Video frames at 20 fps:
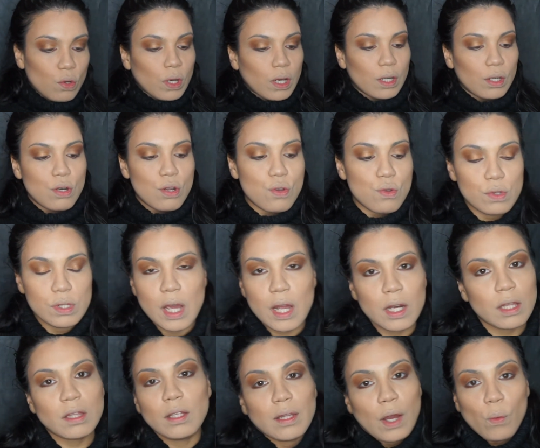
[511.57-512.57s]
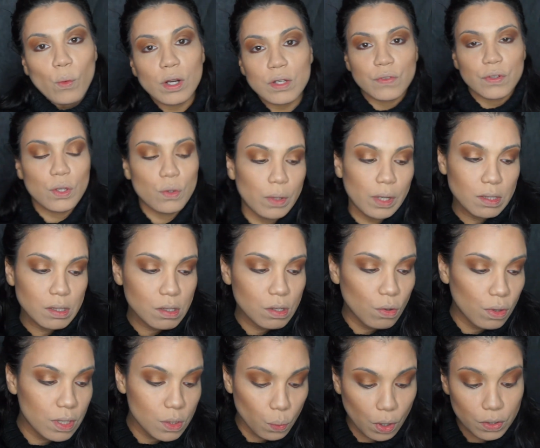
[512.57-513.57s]
You can use anything that works for you, and
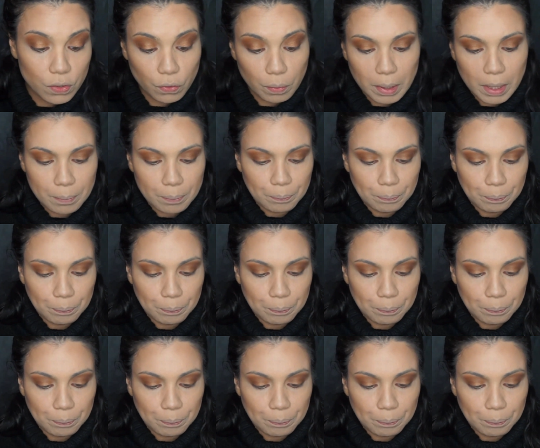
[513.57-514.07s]
so this works for me.